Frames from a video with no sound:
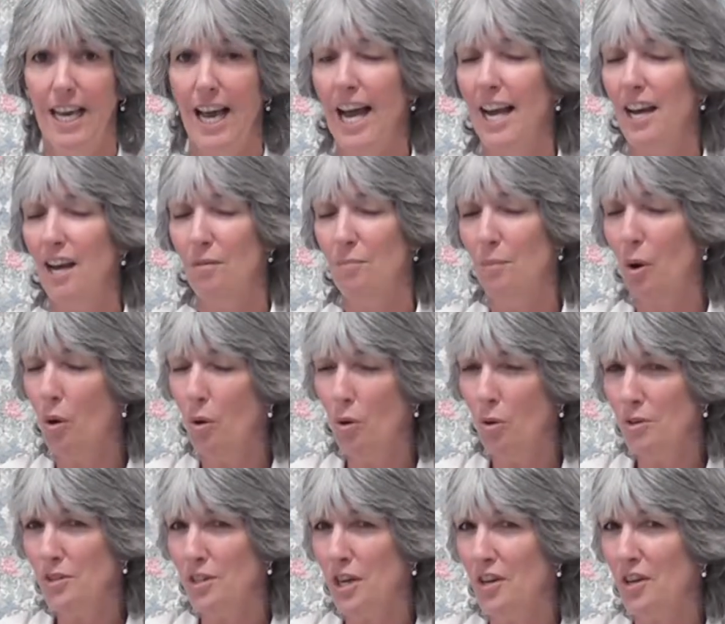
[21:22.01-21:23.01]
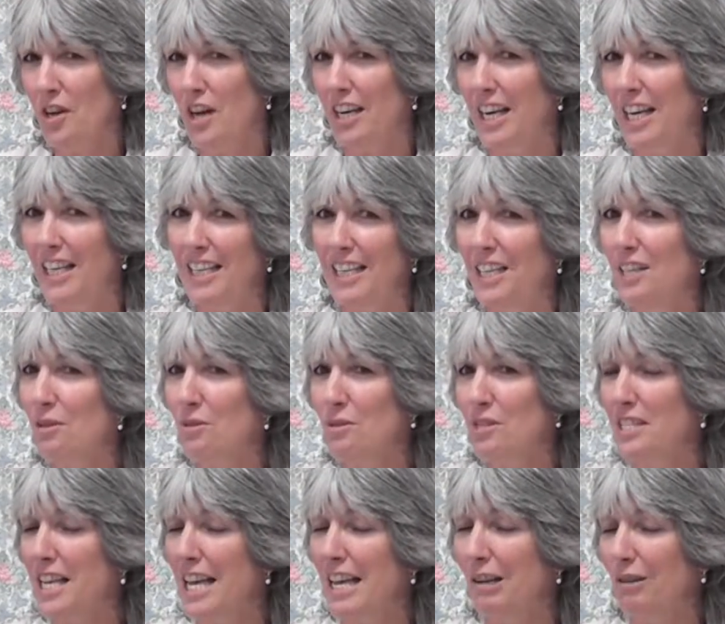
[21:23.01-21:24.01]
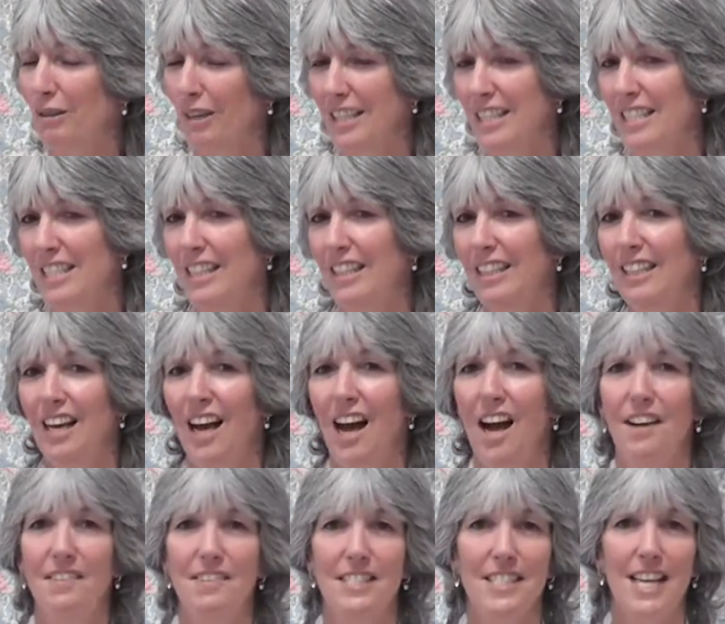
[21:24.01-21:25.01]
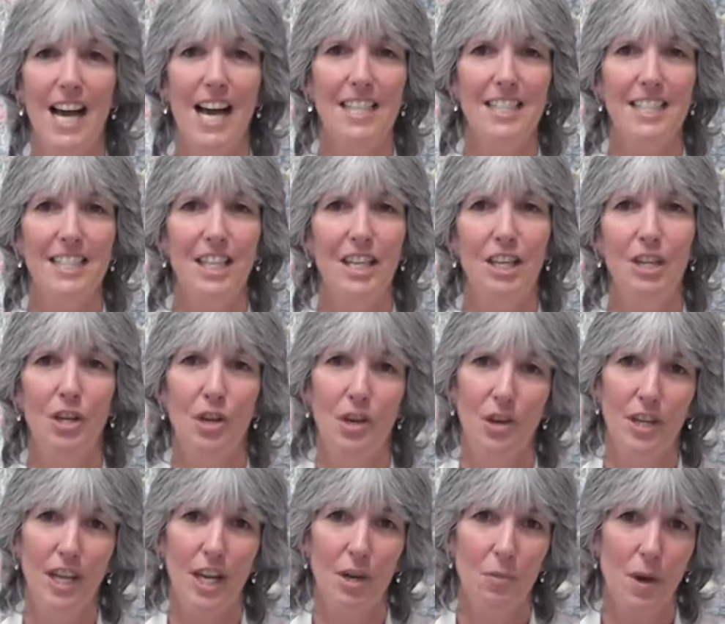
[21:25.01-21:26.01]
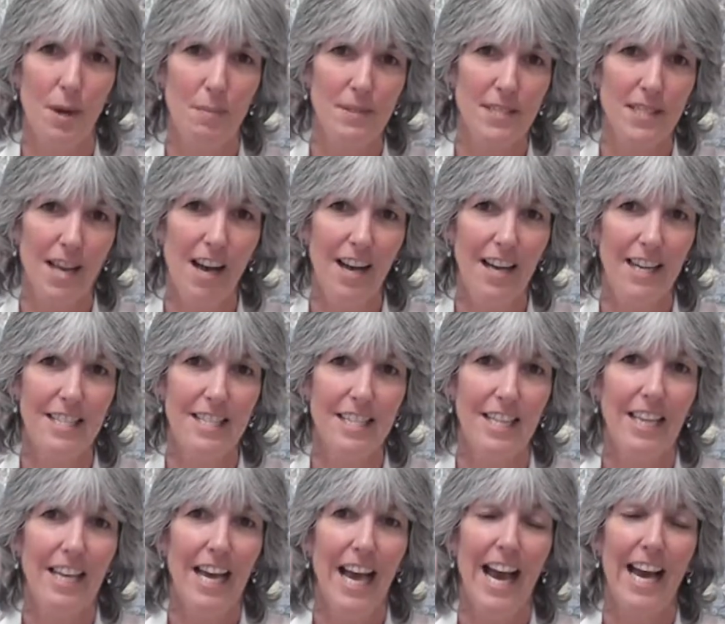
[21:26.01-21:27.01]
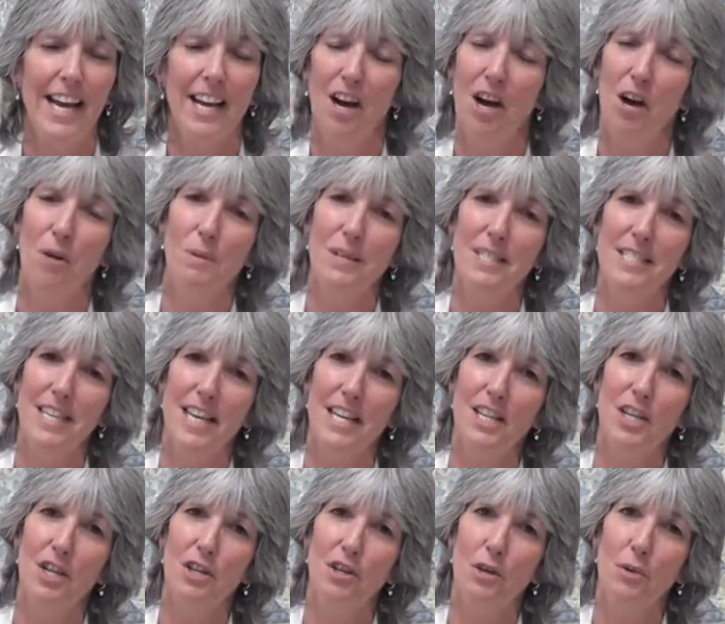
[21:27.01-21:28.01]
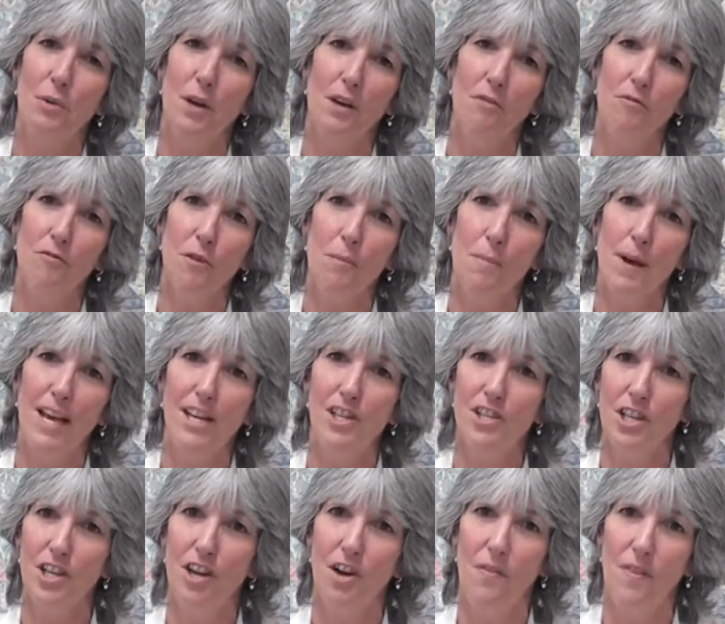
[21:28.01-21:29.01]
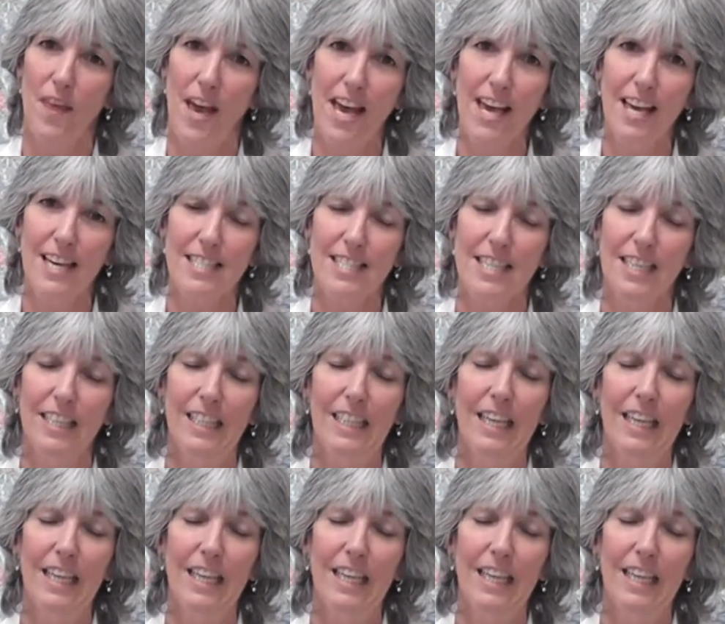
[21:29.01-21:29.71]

And I've also got a little secret. I started a learning website and I'll be sending you information on that.